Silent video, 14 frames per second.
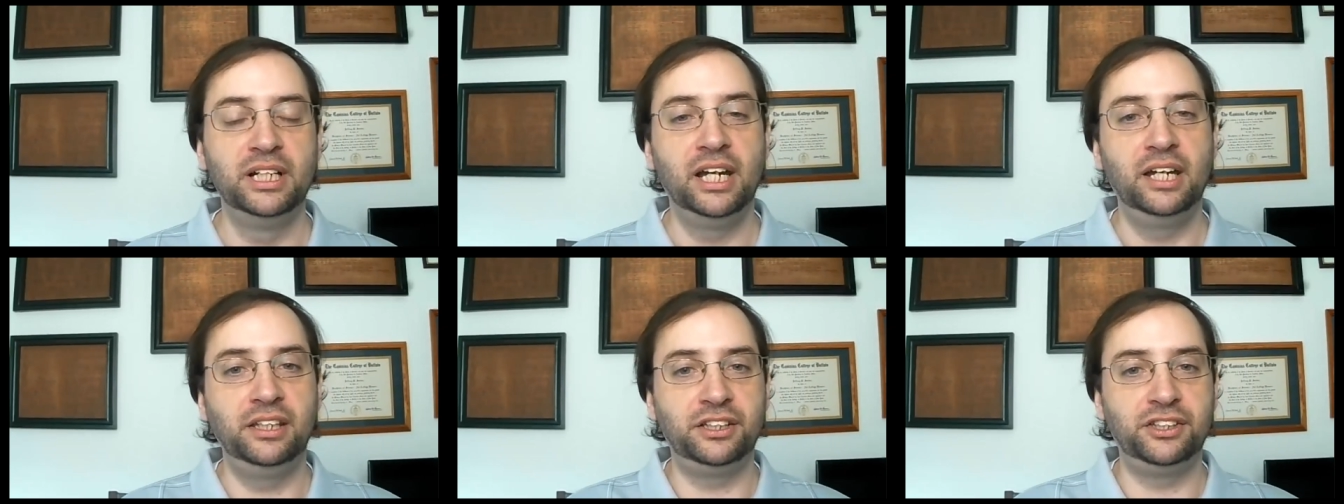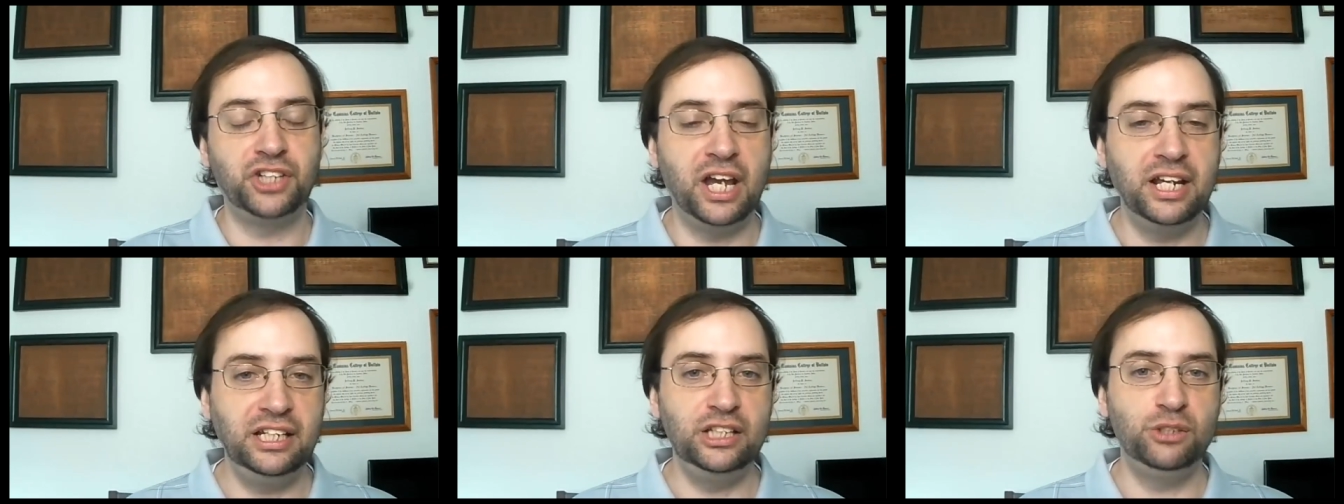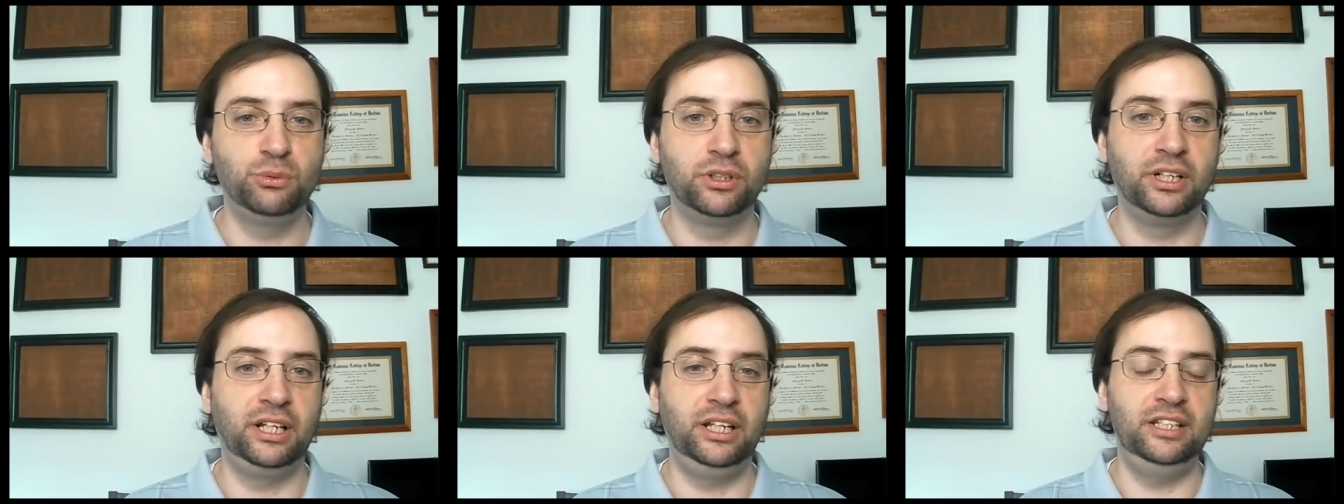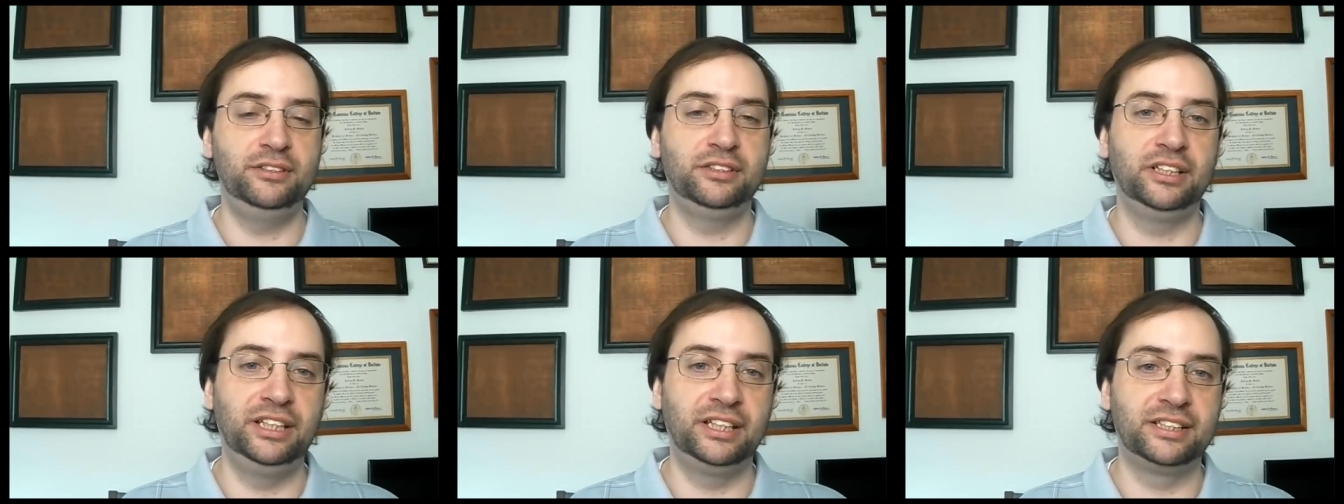and the Chinese were
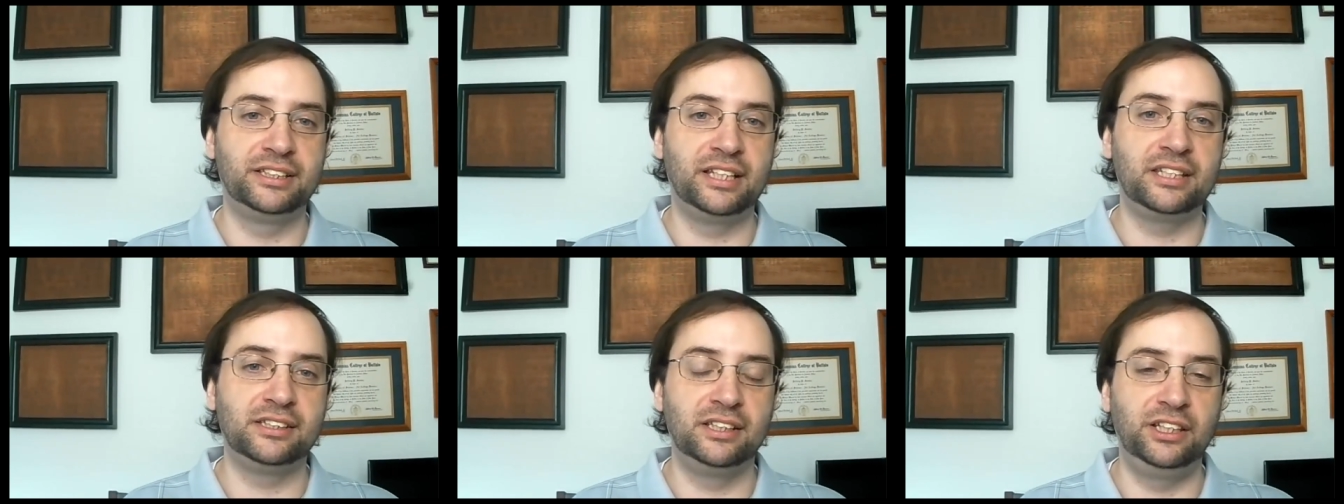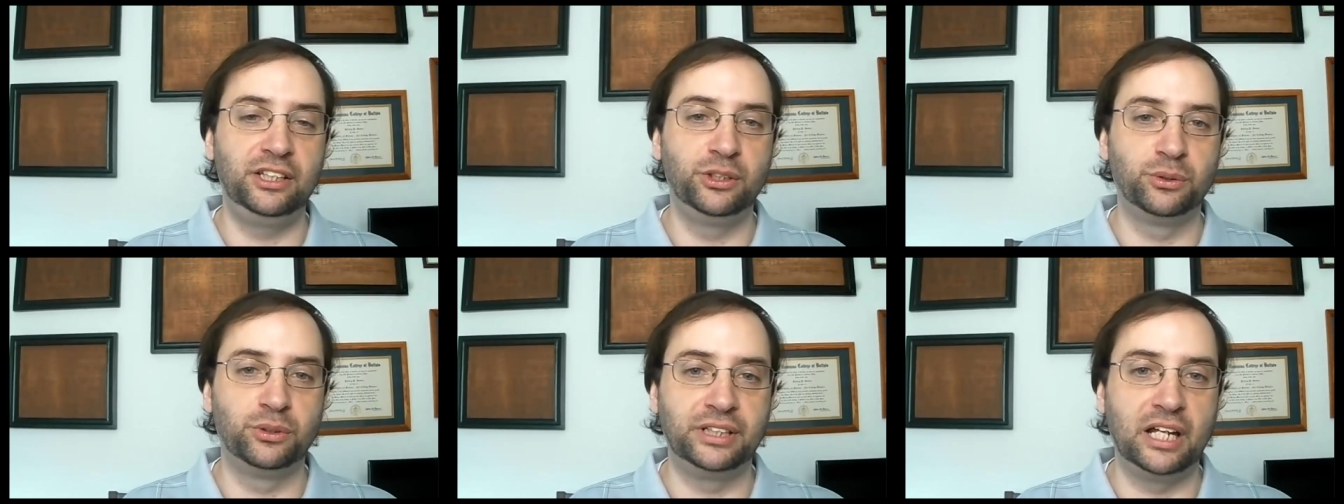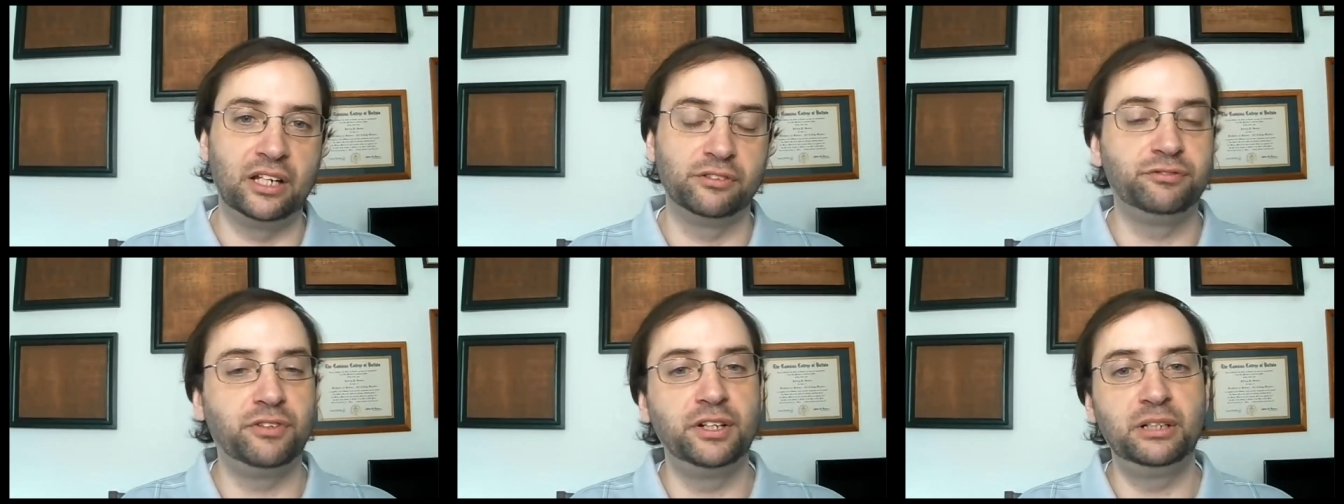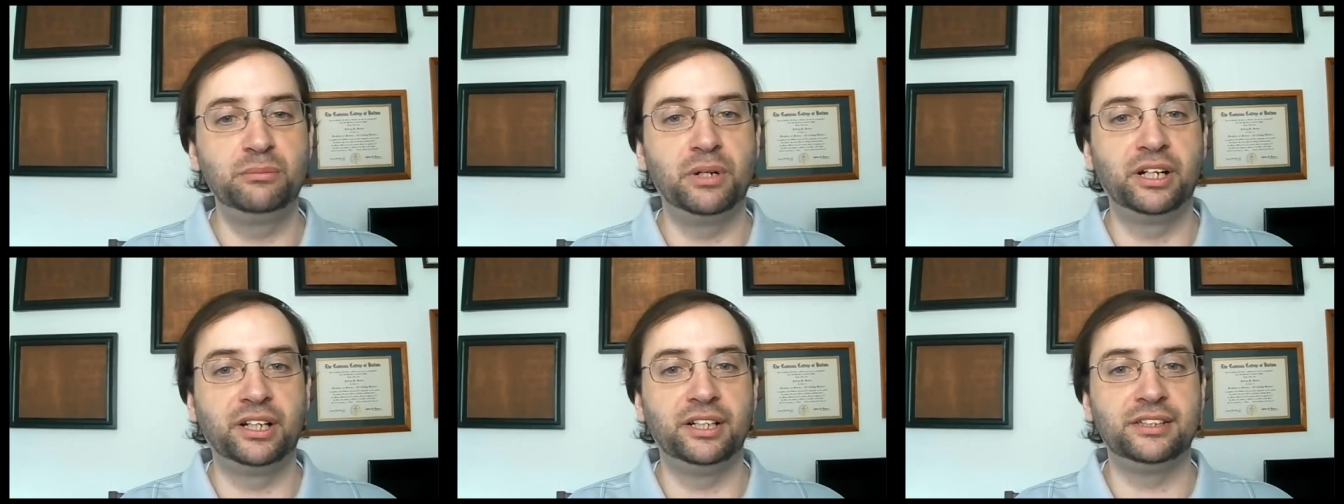easily accessing the euro dollar funding
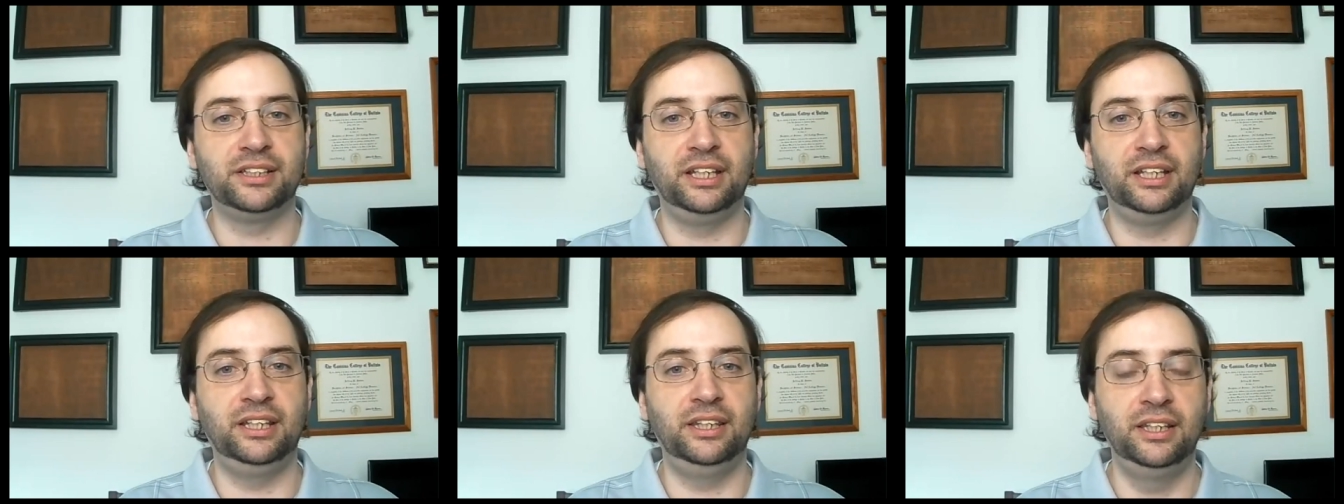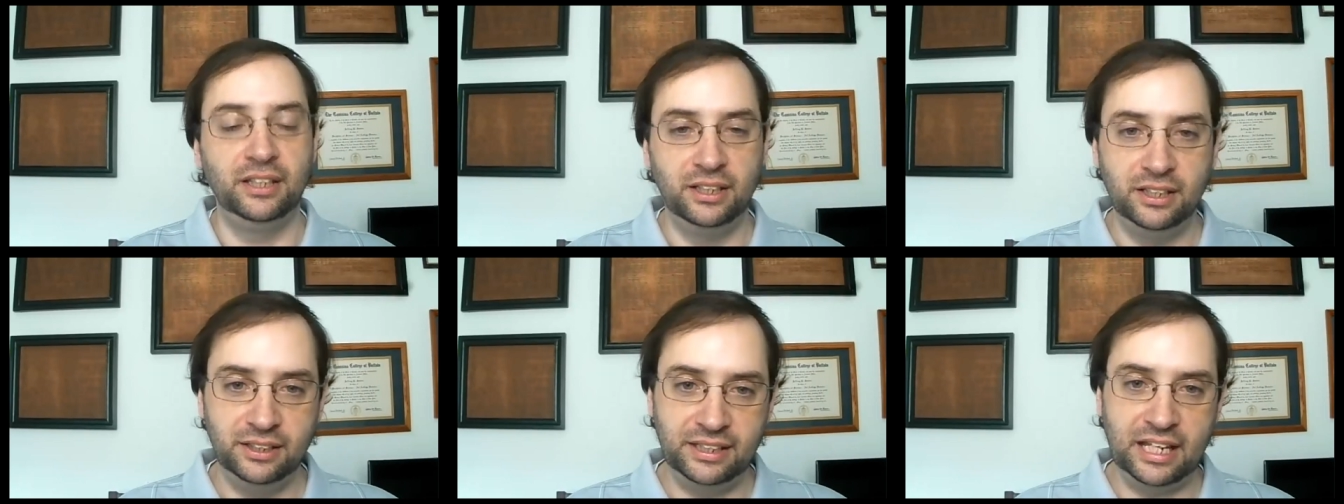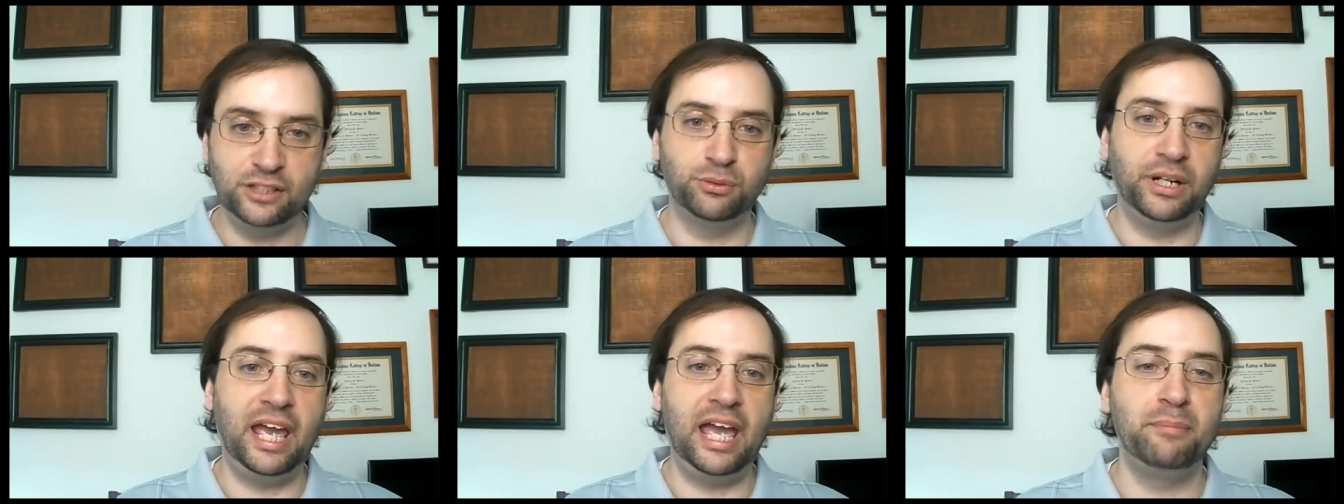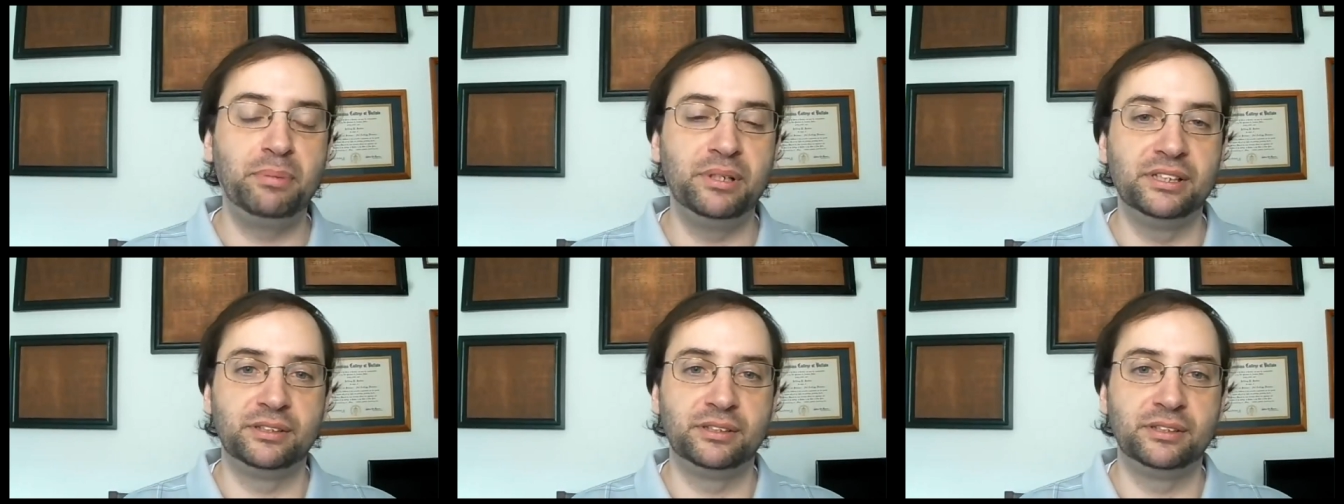markets and that's what happens.